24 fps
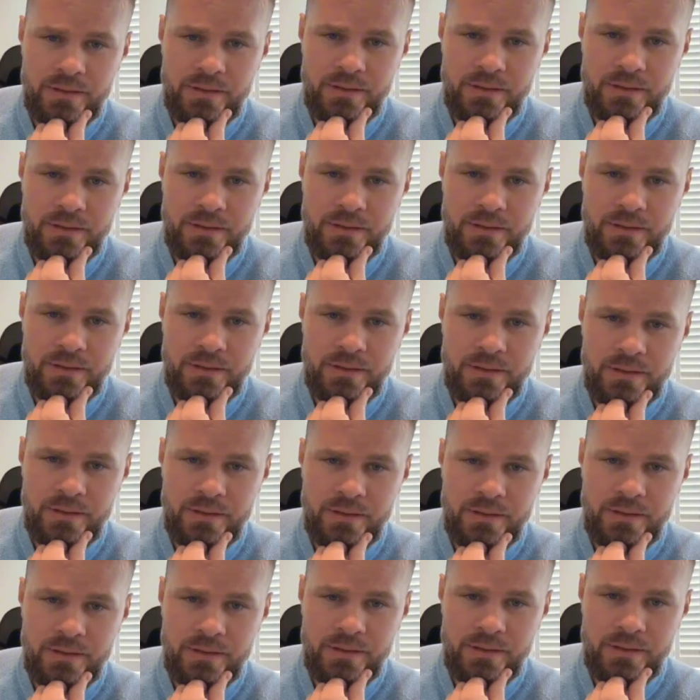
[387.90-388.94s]

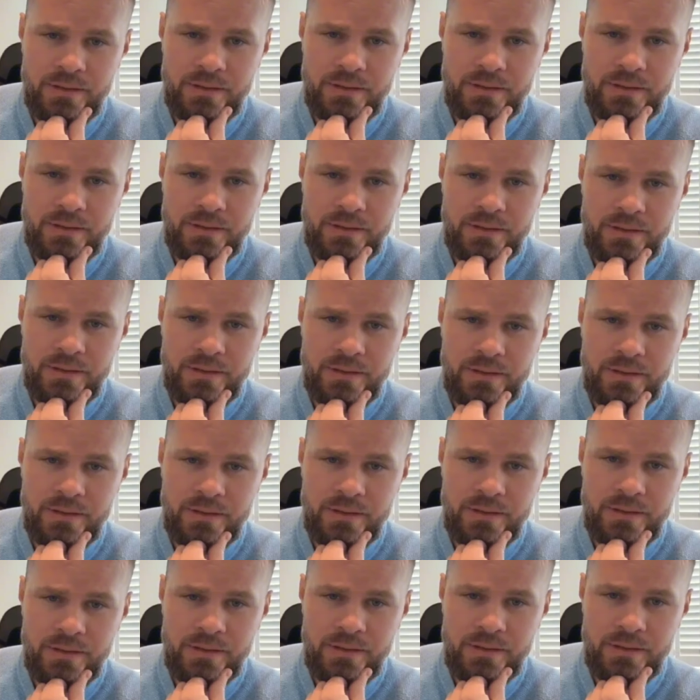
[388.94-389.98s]

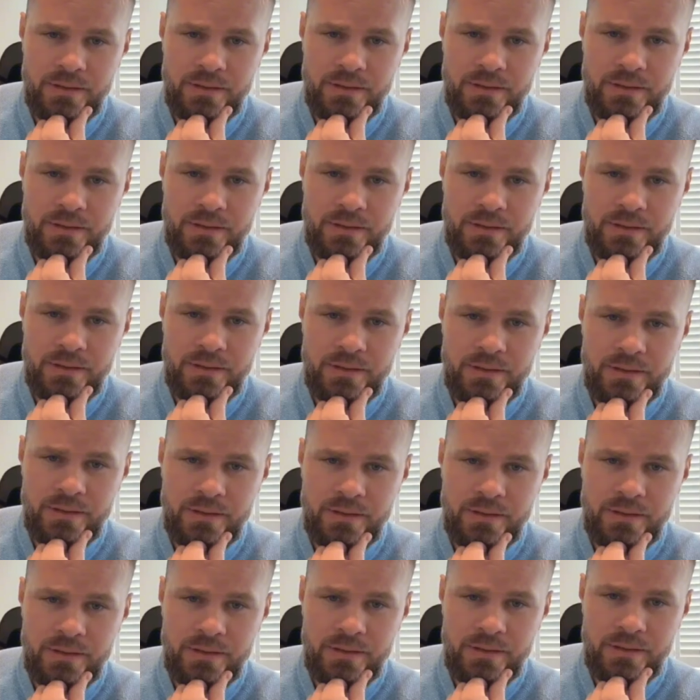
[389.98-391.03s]

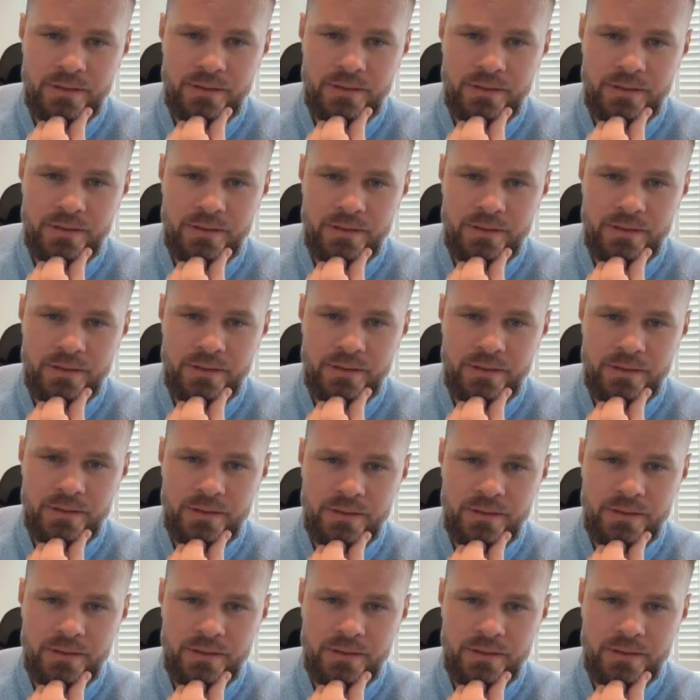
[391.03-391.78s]
[no speech]